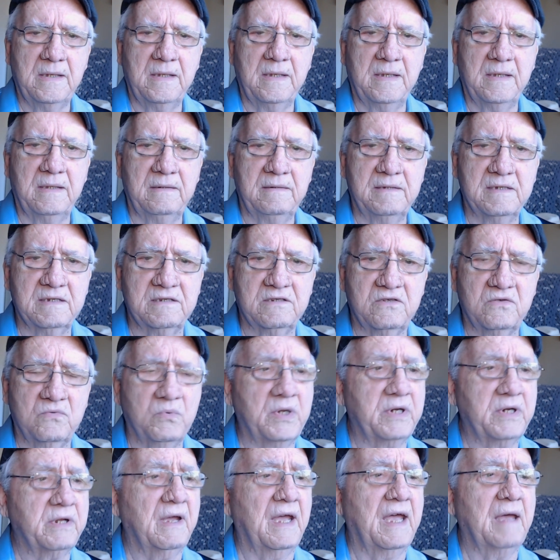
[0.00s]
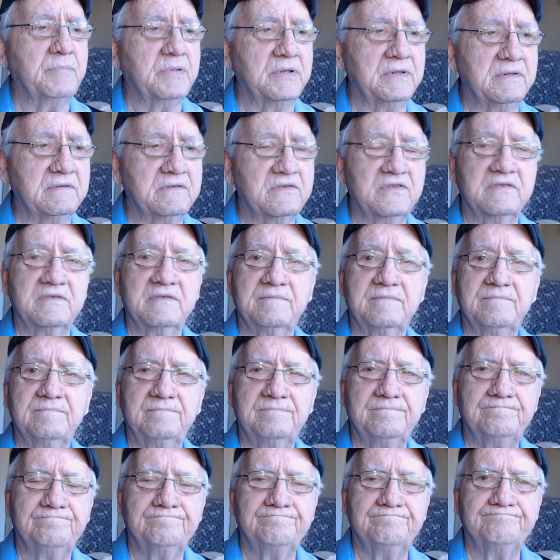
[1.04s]
This is what happens
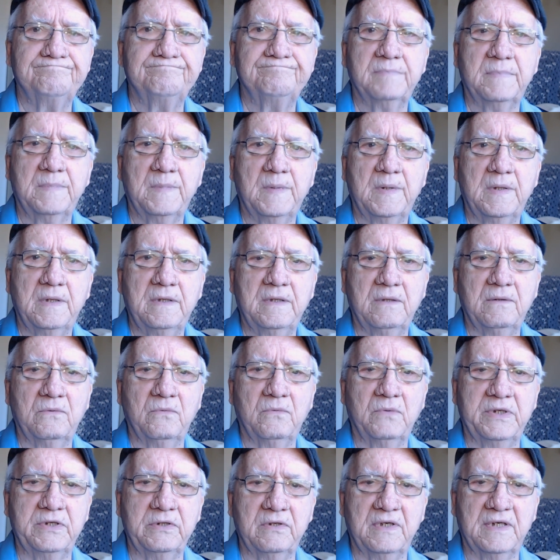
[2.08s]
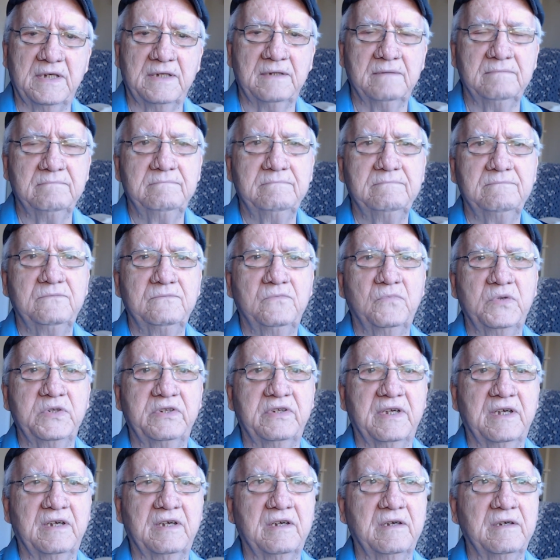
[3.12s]
when we
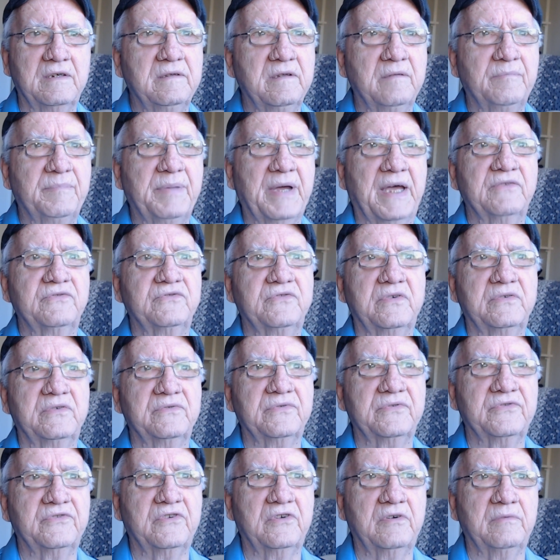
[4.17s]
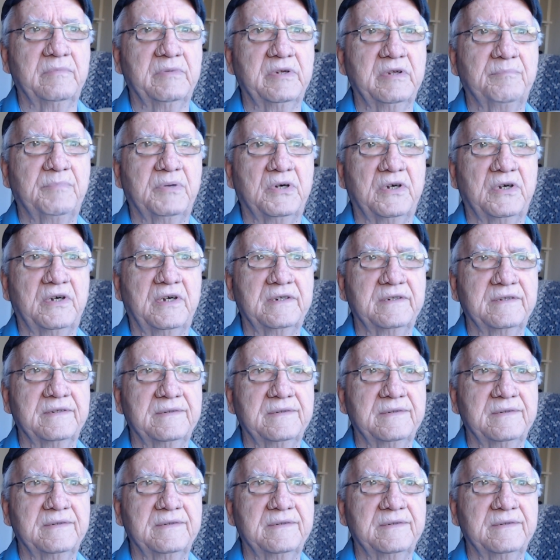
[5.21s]
tear the pastor's sermon apart.